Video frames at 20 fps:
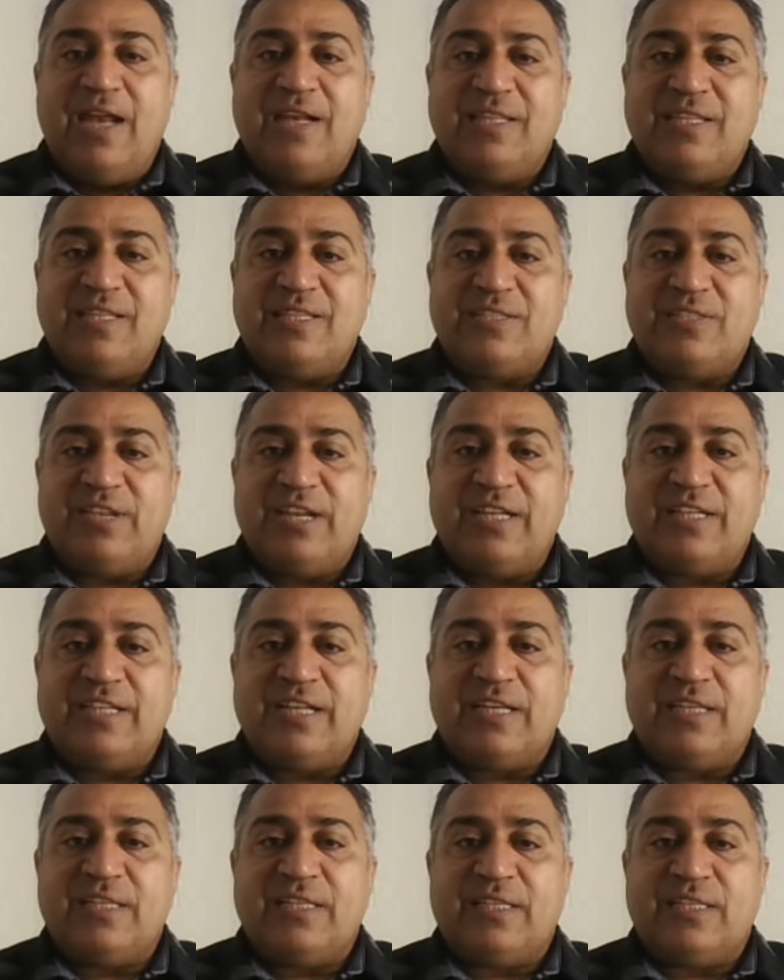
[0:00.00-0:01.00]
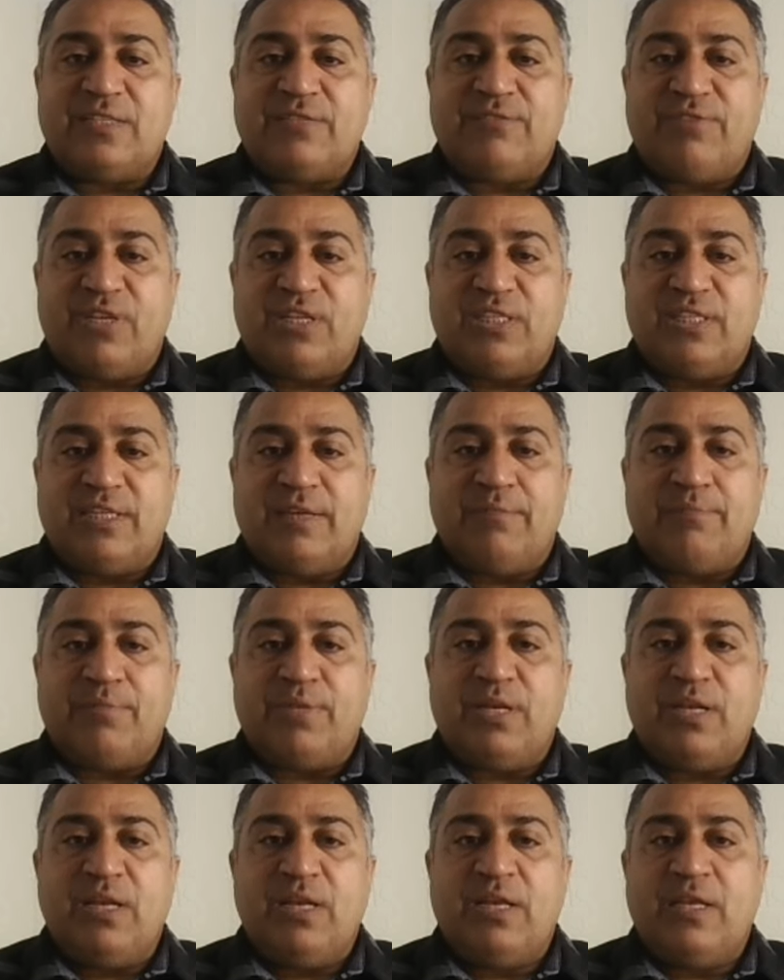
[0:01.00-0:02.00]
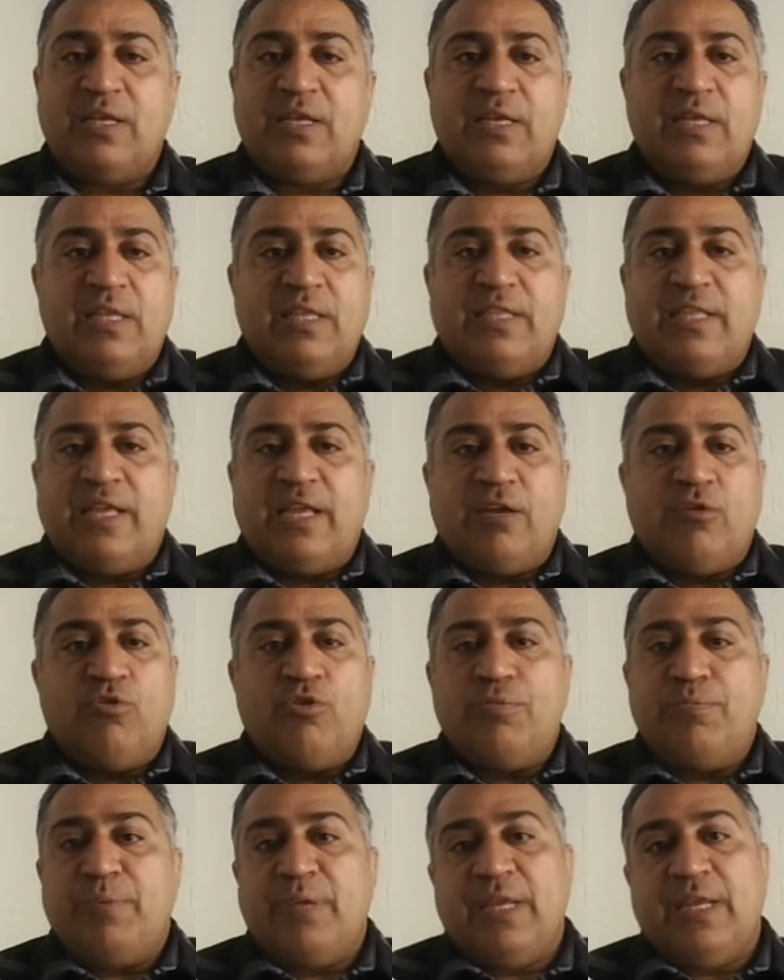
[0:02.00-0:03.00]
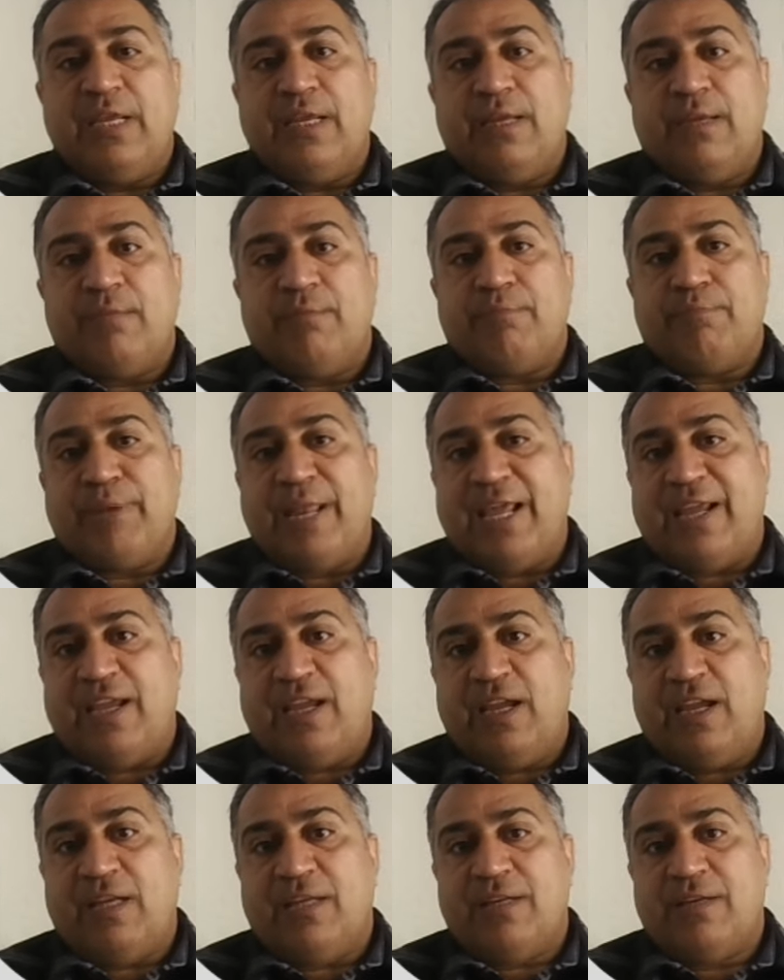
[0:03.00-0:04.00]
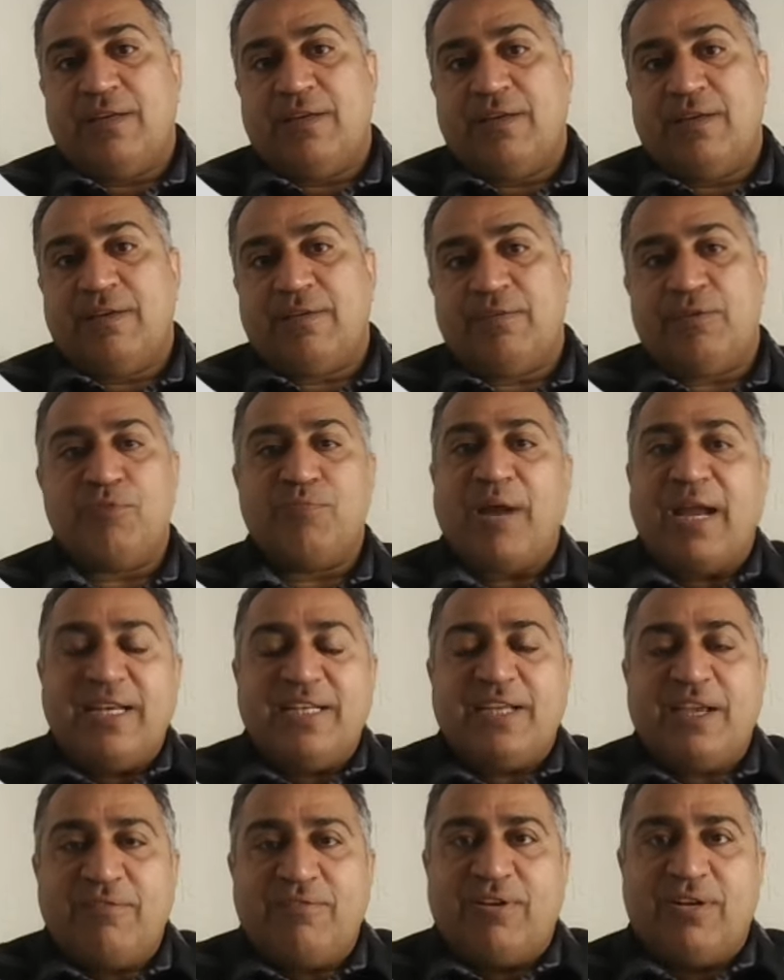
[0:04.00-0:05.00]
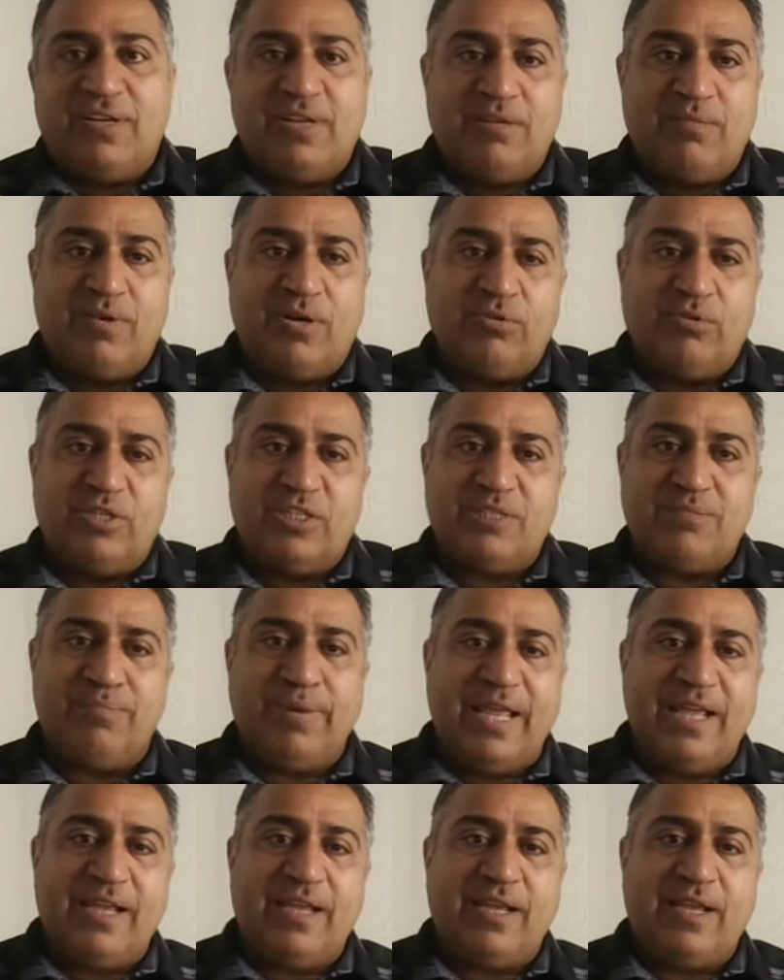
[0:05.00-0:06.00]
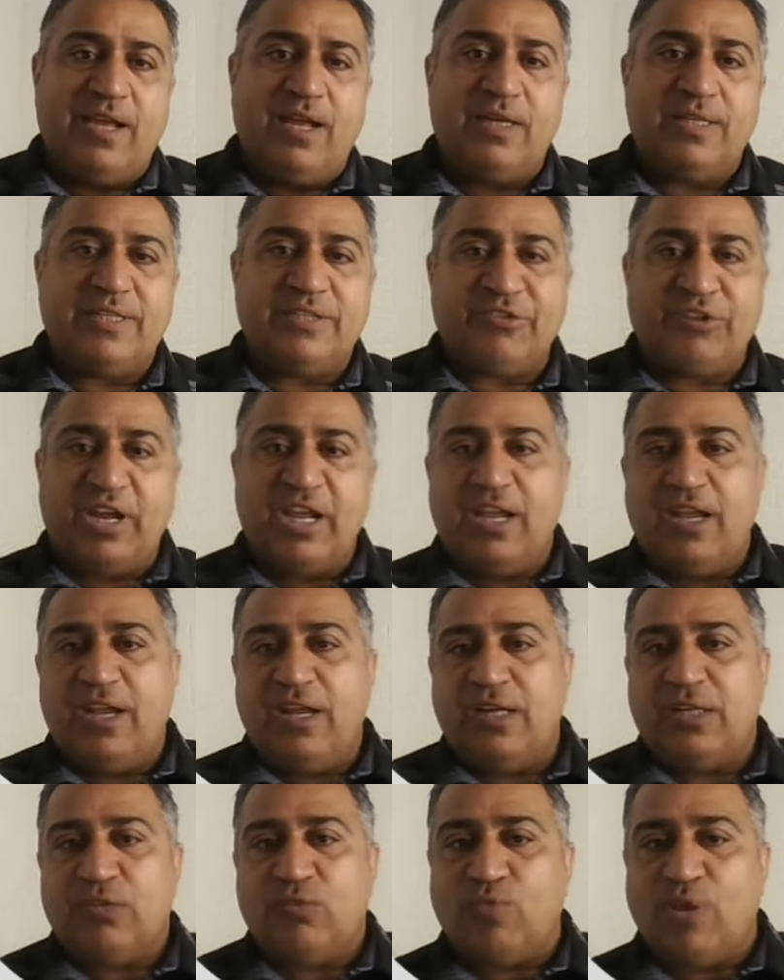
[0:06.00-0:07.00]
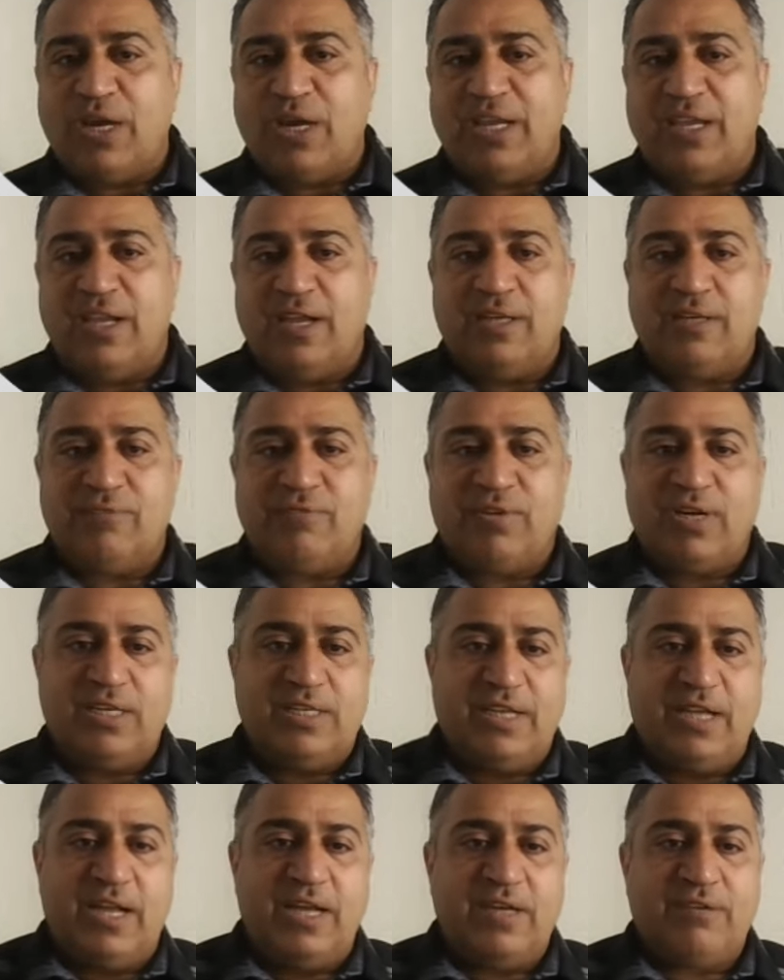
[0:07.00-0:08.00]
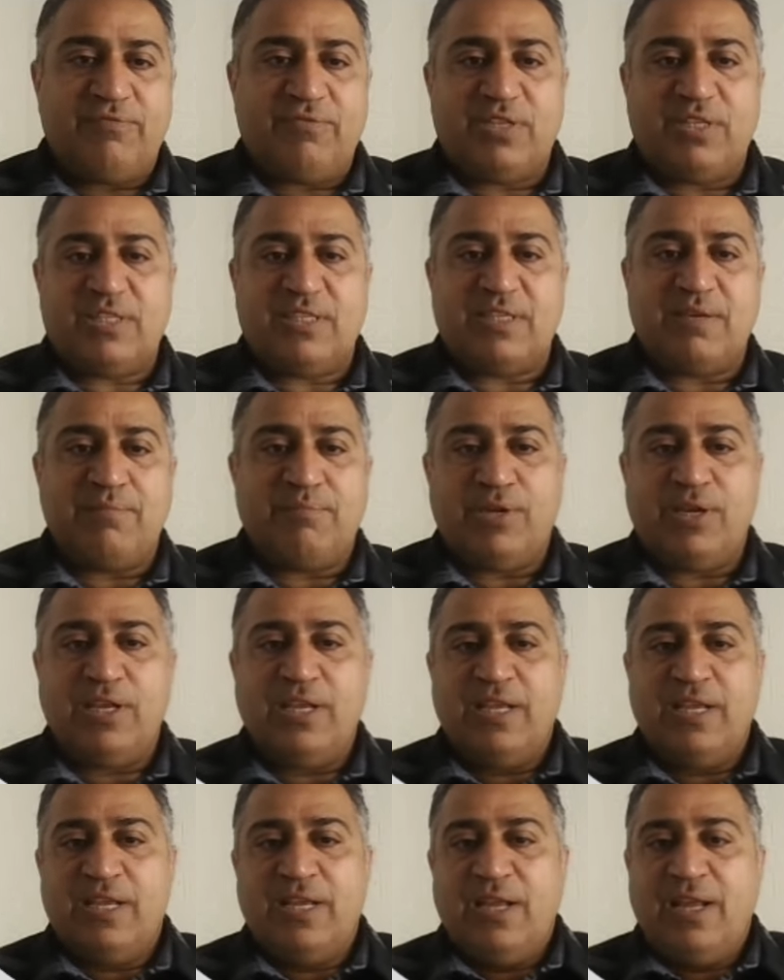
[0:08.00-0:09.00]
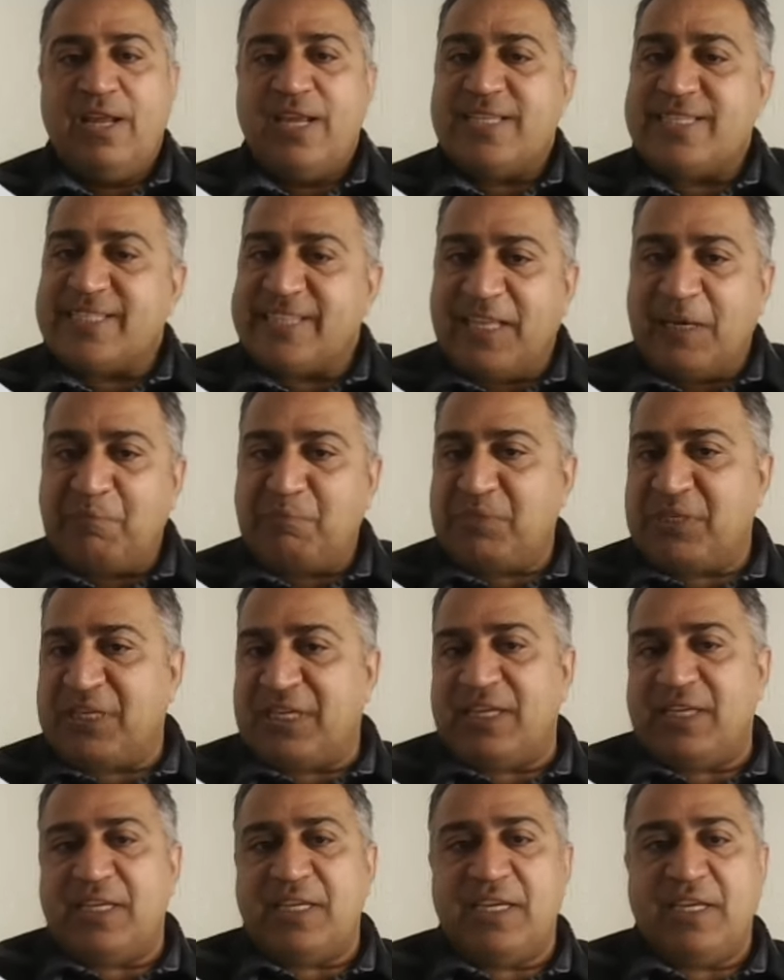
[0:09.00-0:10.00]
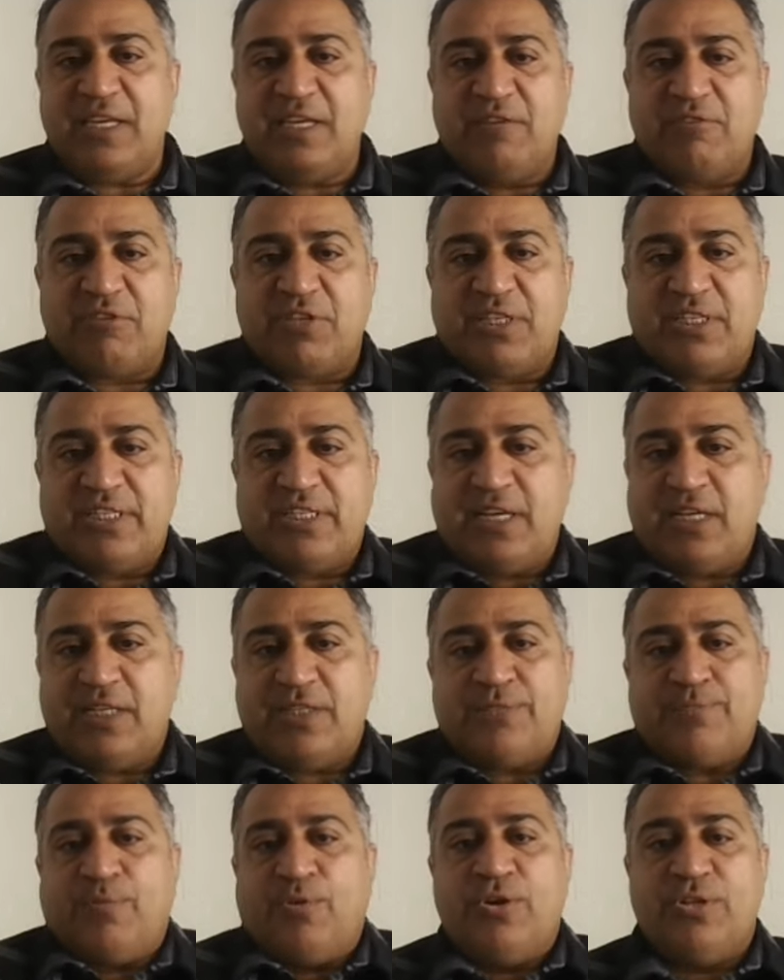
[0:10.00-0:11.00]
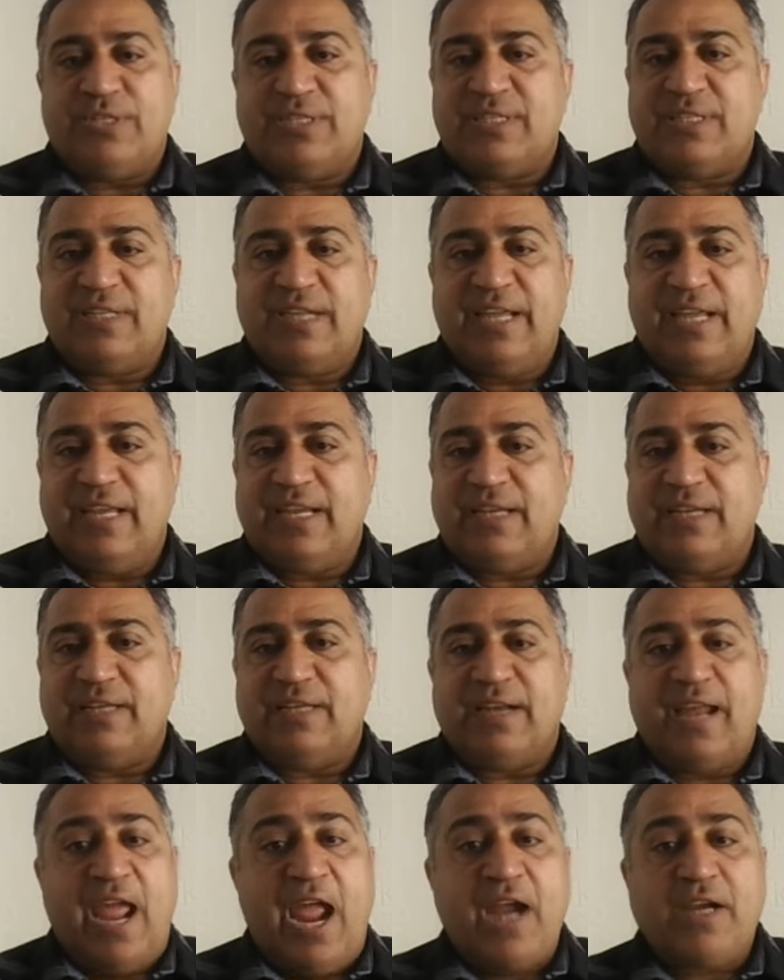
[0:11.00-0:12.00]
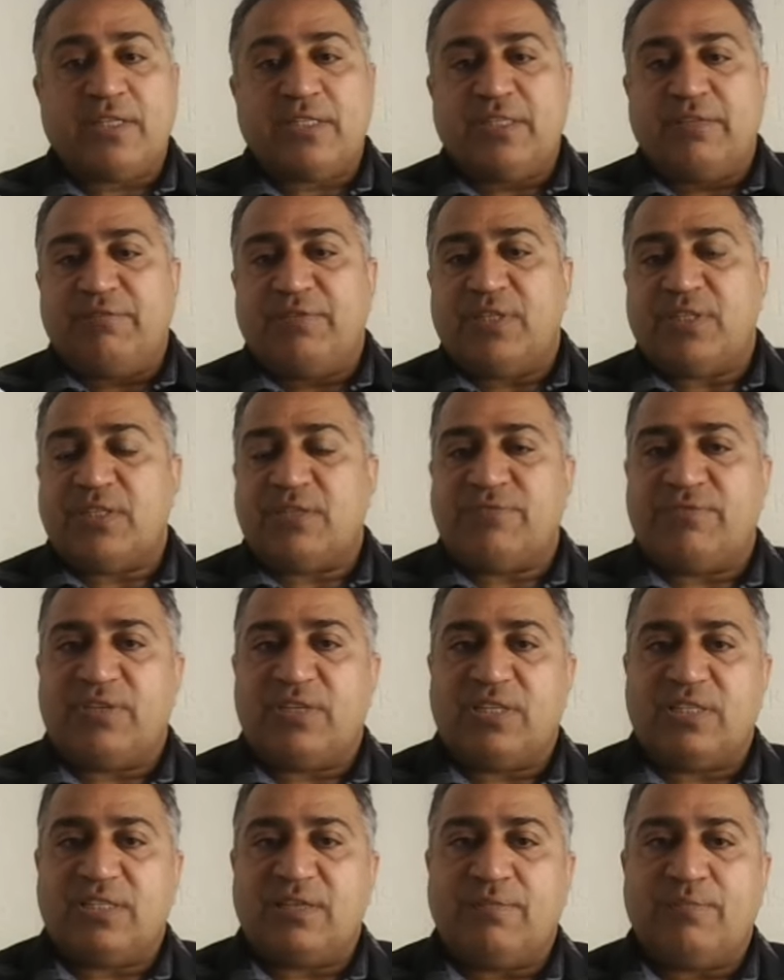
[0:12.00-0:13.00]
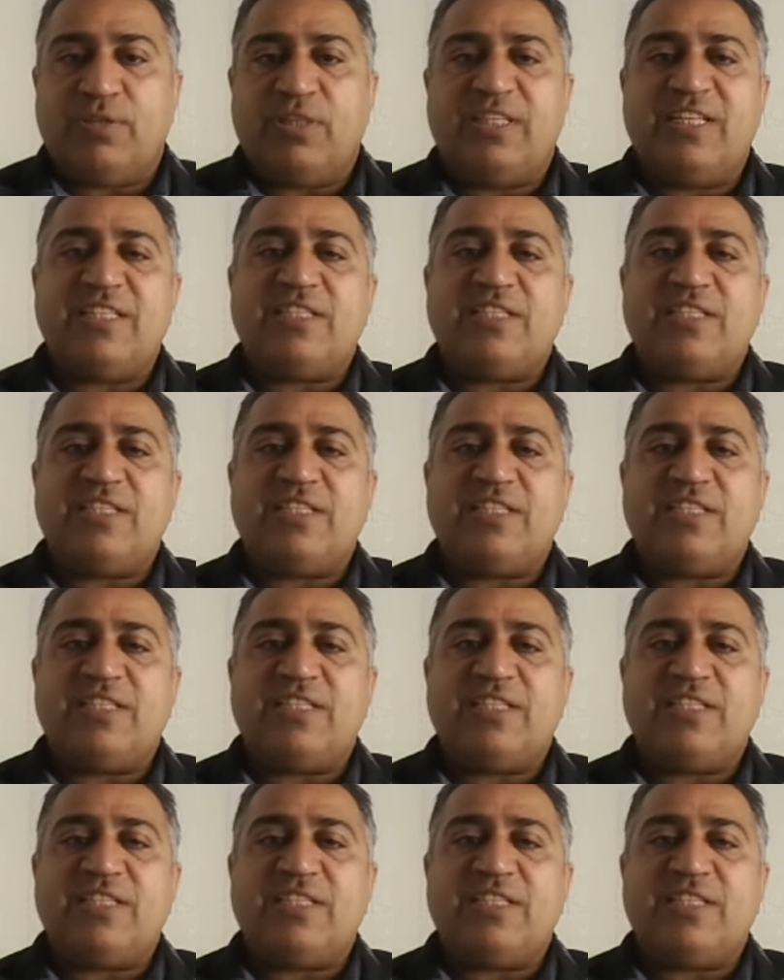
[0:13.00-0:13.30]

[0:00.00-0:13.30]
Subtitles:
And these threat actors, for example, they could be black hat. You might have heard about this black hat, white hat, for example, script kiddie or state sponsored hacker, hacktivist, for example.